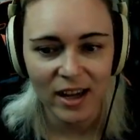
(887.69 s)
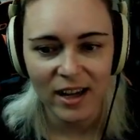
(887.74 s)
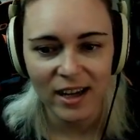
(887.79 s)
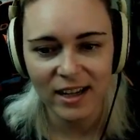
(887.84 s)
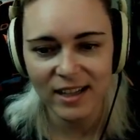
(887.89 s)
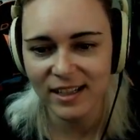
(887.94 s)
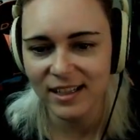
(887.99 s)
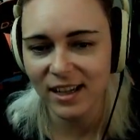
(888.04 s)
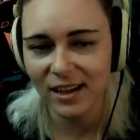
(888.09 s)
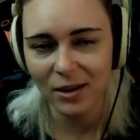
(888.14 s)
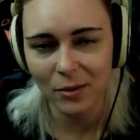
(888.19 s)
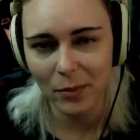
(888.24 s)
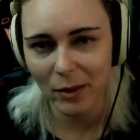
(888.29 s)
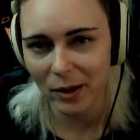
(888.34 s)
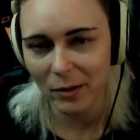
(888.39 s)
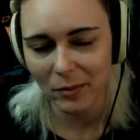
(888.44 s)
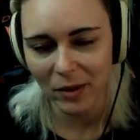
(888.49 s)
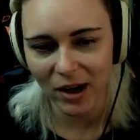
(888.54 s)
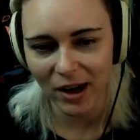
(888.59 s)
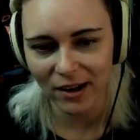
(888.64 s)
It's not a
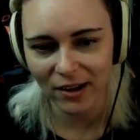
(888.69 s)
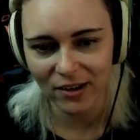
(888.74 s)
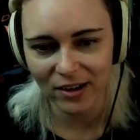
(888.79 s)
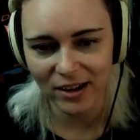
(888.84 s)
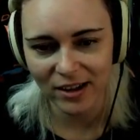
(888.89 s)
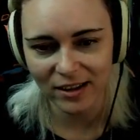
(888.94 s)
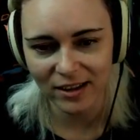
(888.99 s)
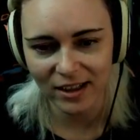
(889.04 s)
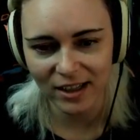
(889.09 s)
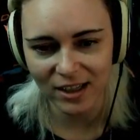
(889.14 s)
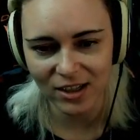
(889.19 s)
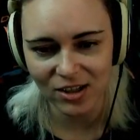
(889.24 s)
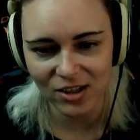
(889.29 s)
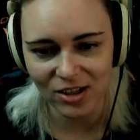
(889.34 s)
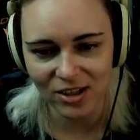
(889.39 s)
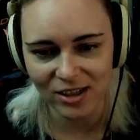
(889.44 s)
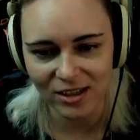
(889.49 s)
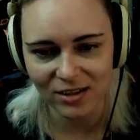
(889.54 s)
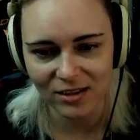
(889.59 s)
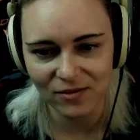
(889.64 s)
big mod or anything, it
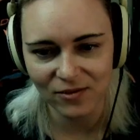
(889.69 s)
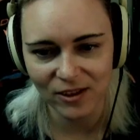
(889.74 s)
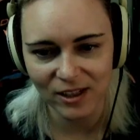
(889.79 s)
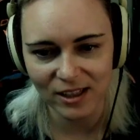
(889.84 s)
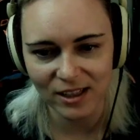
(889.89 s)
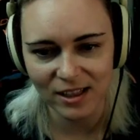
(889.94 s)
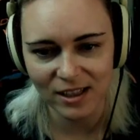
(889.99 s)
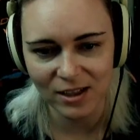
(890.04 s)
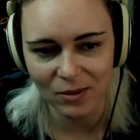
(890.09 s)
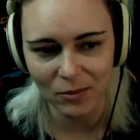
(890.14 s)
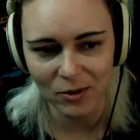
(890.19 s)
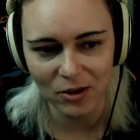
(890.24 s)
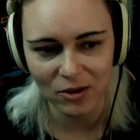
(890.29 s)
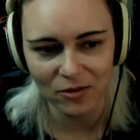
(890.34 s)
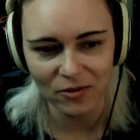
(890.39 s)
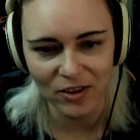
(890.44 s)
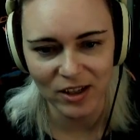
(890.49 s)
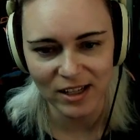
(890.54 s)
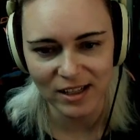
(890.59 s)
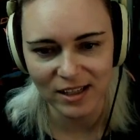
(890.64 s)
just fixes some of their
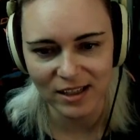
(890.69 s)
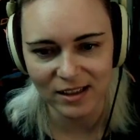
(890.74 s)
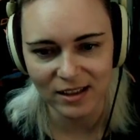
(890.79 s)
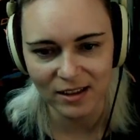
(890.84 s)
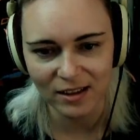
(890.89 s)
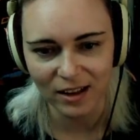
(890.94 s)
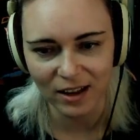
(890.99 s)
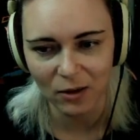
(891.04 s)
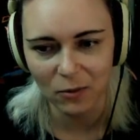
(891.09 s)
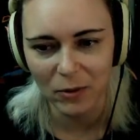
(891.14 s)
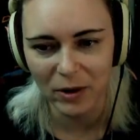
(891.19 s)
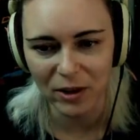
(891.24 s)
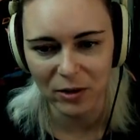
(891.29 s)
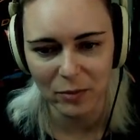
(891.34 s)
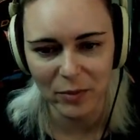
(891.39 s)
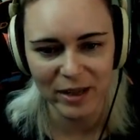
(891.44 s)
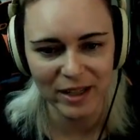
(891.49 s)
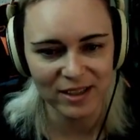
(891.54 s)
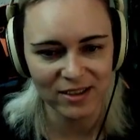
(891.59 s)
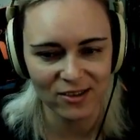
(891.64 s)
faces and, like, weird
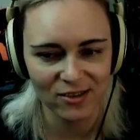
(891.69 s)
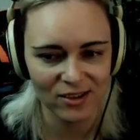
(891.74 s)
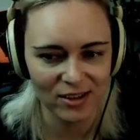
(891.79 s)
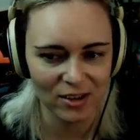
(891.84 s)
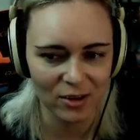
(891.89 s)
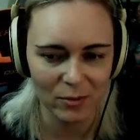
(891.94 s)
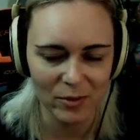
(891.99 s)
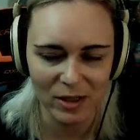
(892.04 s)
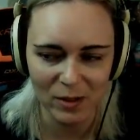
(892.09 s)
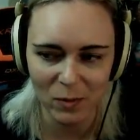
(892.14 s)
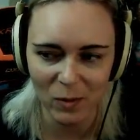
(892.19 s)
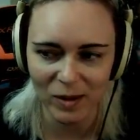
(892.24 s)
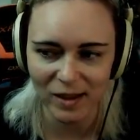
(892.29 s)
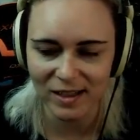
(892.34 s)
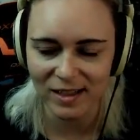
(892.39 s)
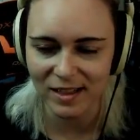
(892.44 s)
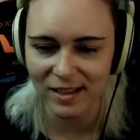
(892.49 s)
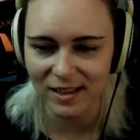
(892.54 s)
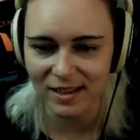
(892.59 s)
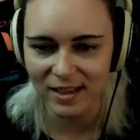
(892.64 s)
pixels that are
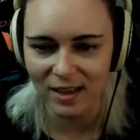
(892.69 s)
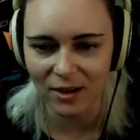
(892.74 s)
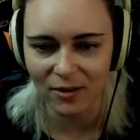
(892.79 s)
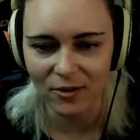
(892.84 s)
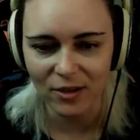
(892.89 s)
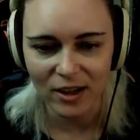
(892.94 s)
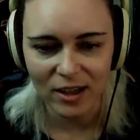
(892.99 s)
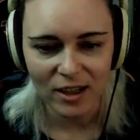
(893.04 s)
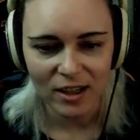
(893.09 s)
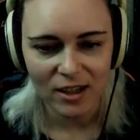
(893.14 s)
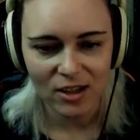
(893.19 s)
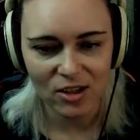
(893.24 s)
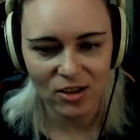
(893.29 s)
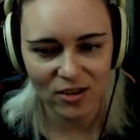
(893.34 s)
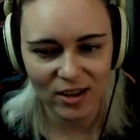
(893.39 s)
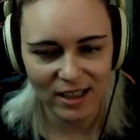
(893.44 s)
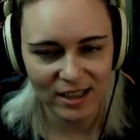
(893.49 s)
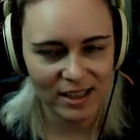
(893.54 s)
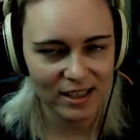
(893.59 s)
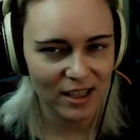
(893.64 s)
misplaced and stuff. So
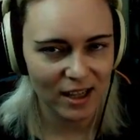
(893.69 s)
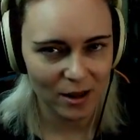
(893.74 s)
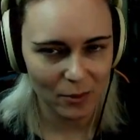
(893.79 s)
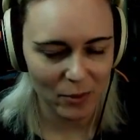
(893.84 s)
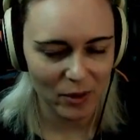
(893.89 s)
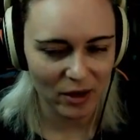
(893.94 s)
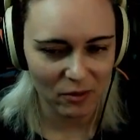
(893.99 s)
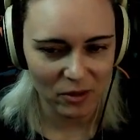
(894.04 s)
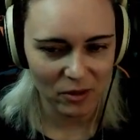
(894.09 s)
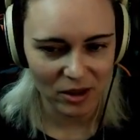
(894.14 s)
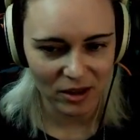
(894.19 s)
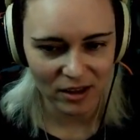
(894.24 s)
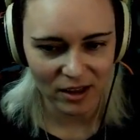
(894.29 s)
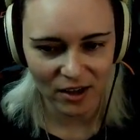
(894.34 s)
that's not a big one.